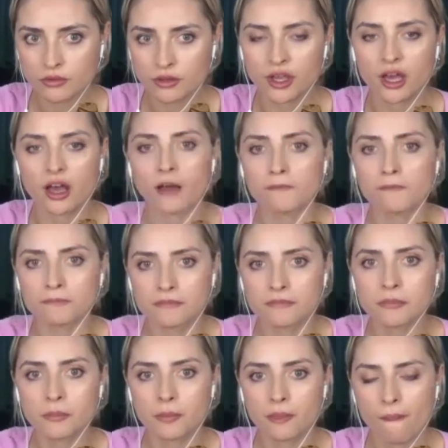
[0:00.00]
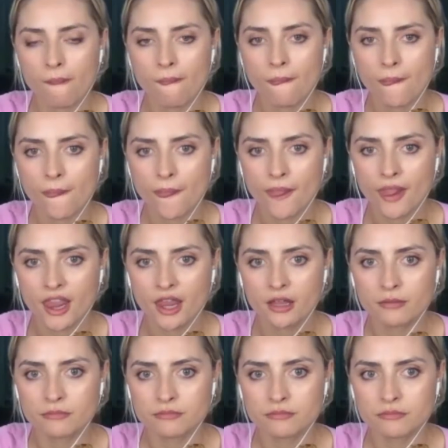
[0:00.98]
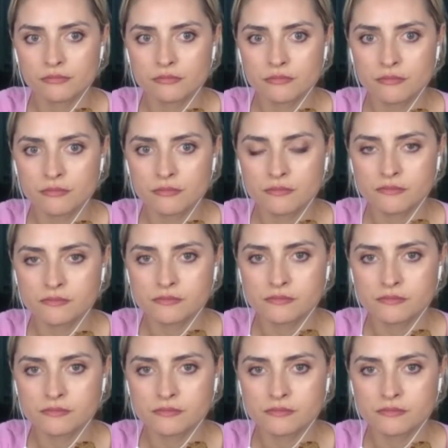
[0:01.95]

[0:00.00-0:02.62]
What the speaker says: Like 15 people, 100